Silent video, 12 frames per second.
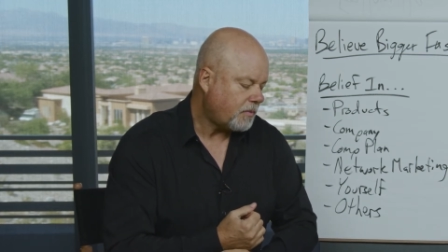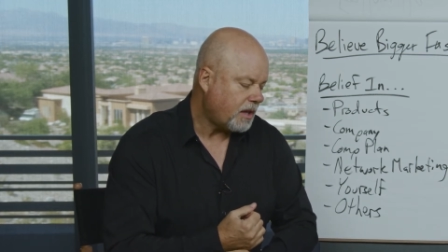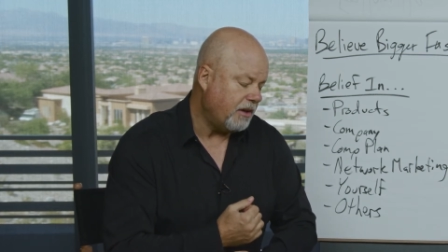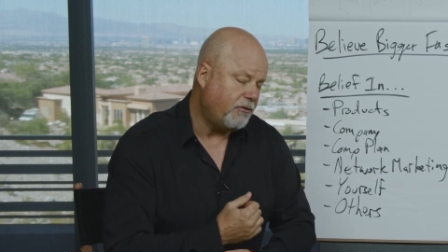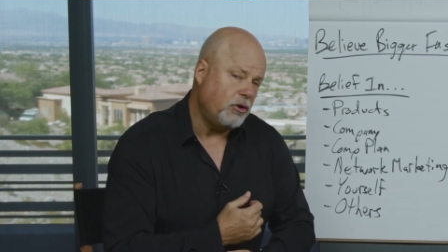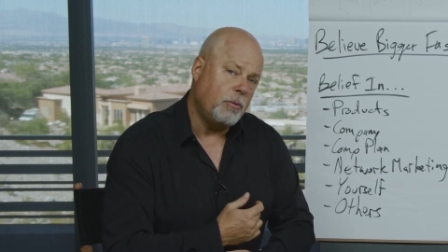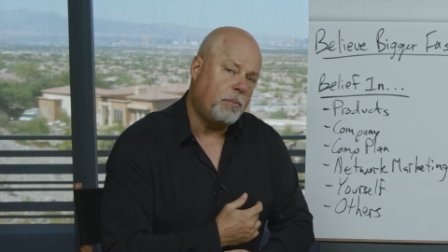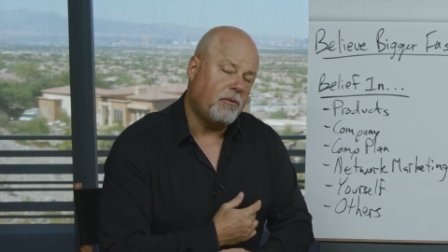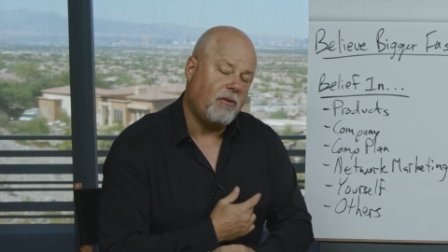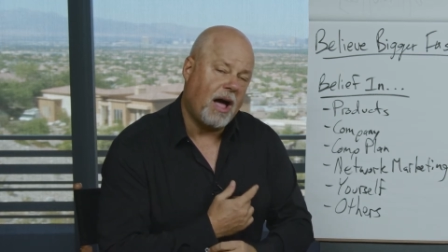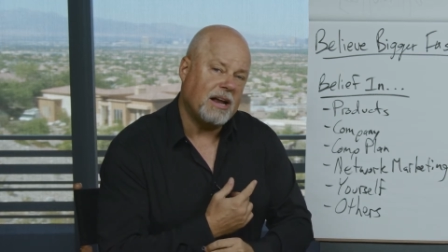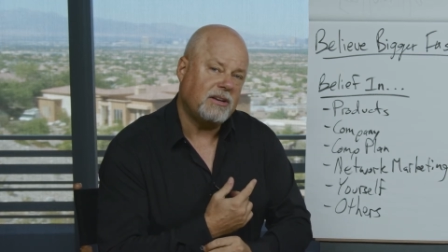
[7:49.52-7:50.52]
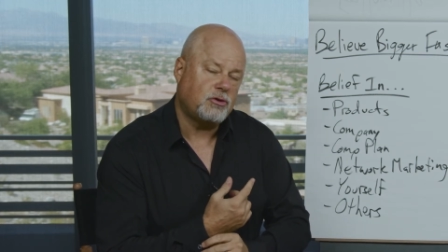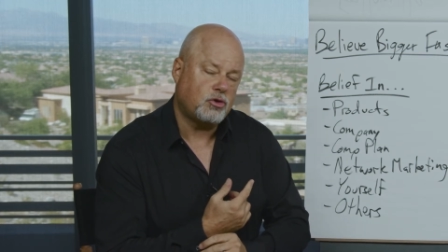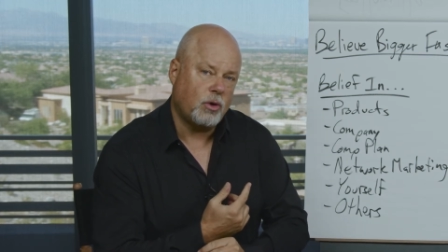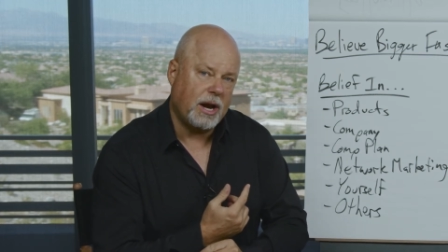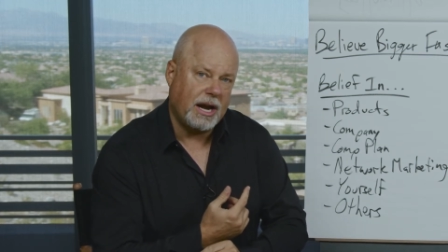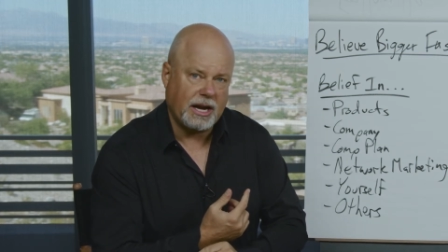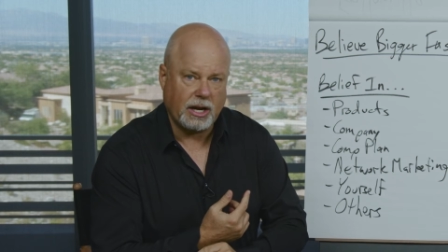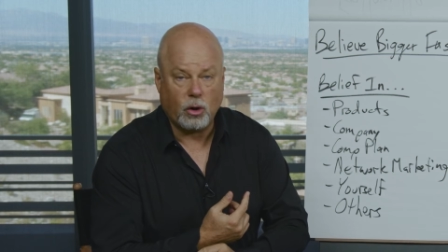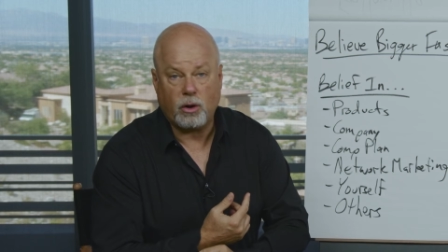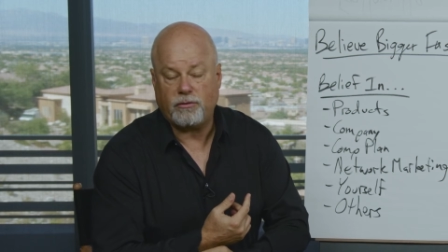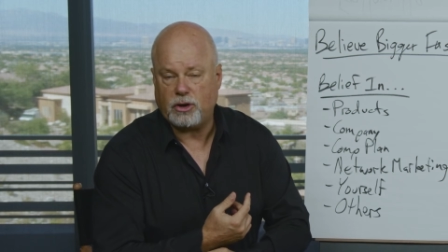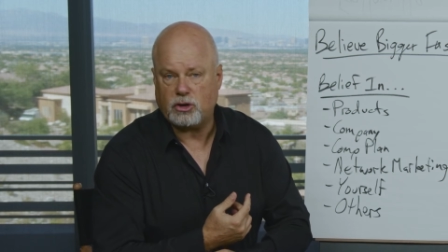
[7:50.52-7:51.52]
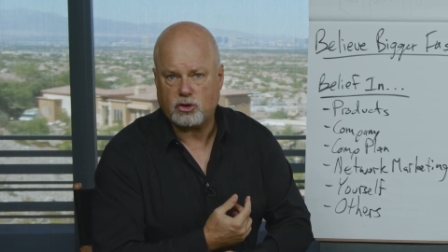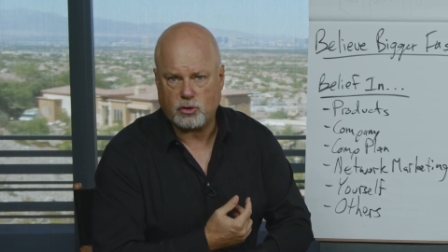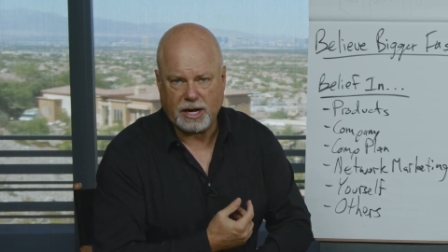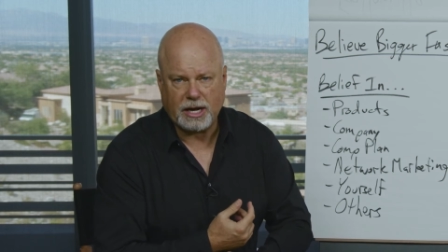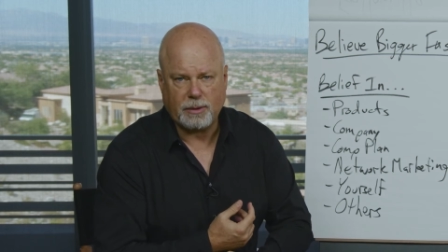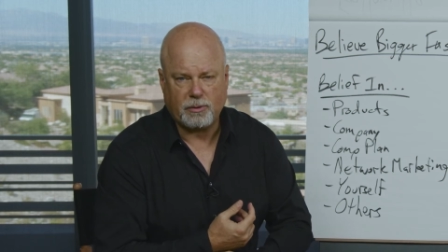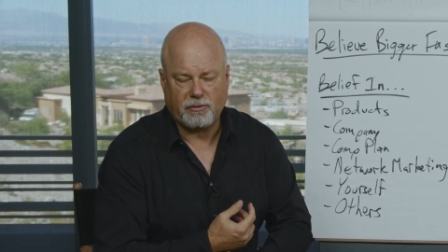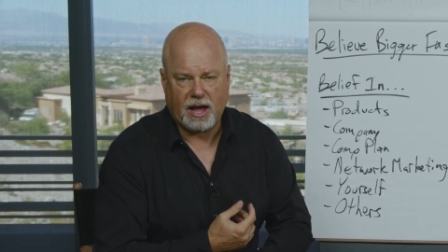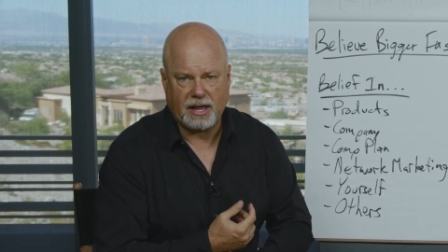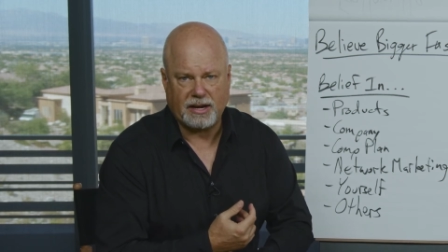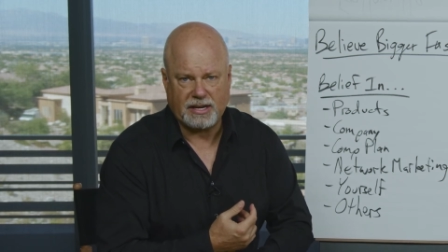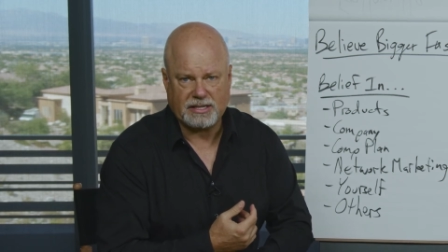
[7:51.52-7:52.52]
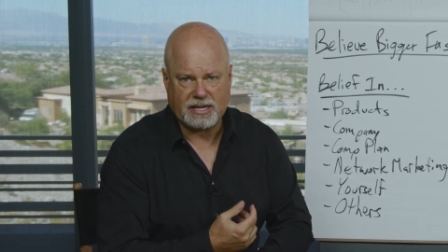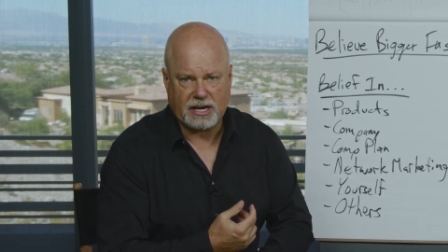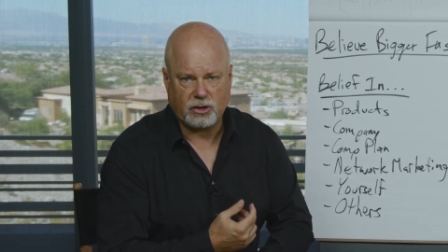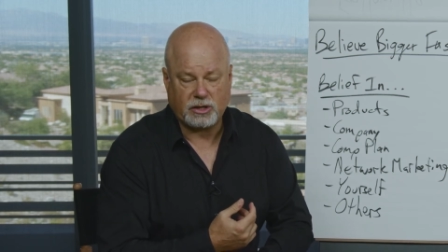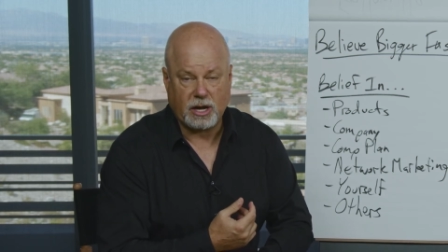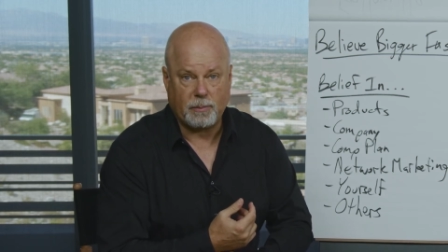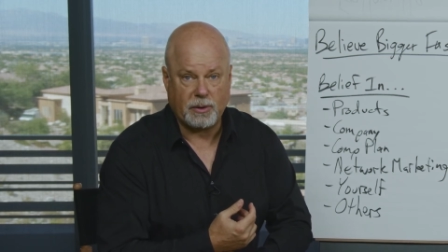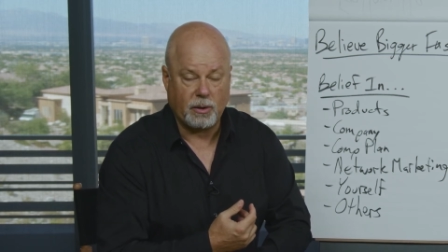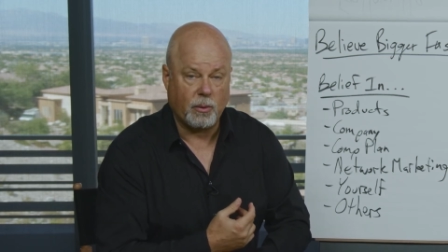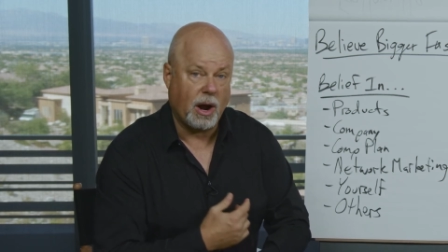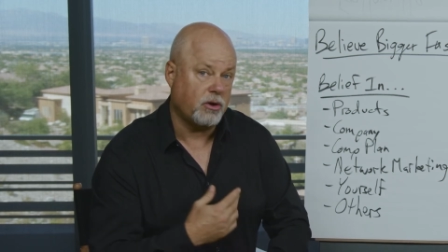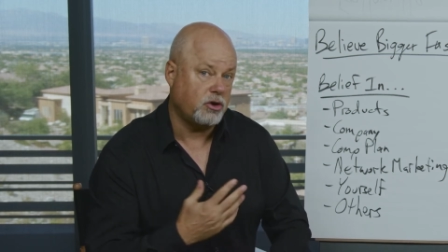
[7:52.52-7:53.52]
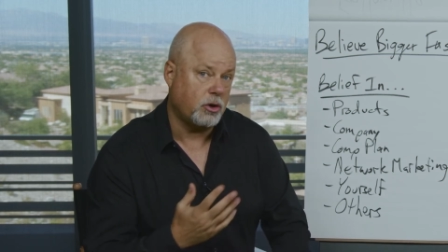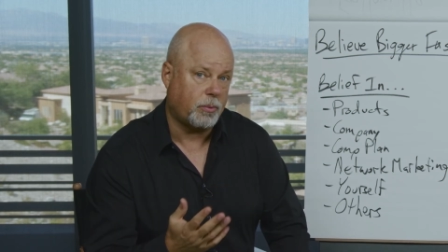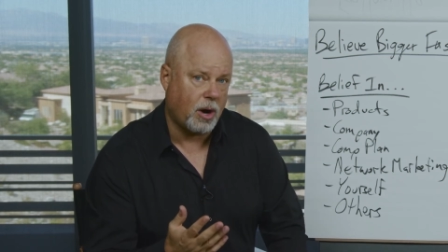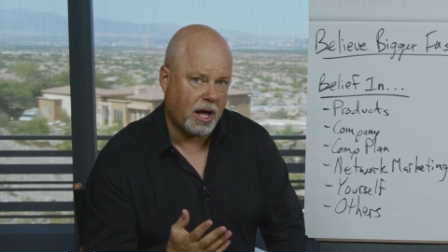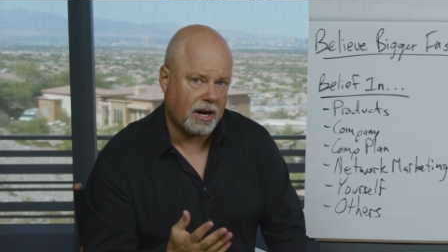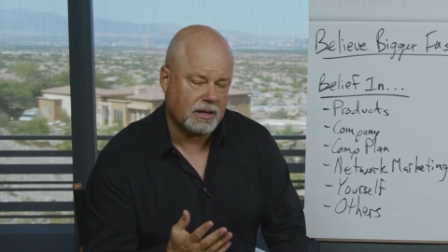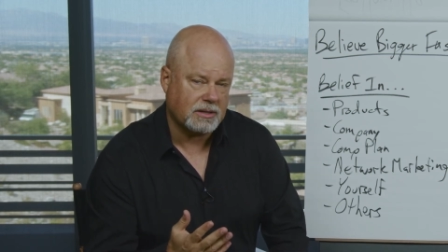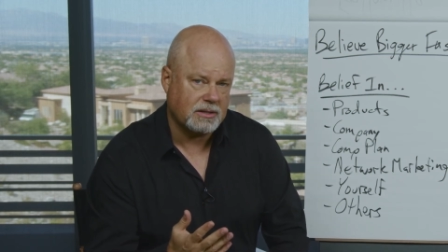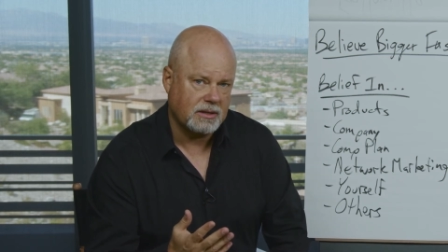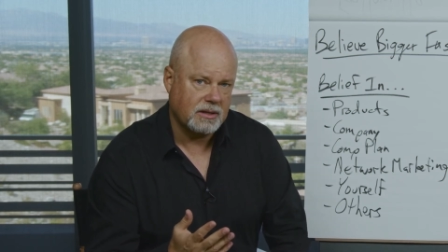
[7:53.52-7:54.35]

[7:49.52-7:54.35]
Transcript: If you provide training, or if there's training provided inside your company around your product,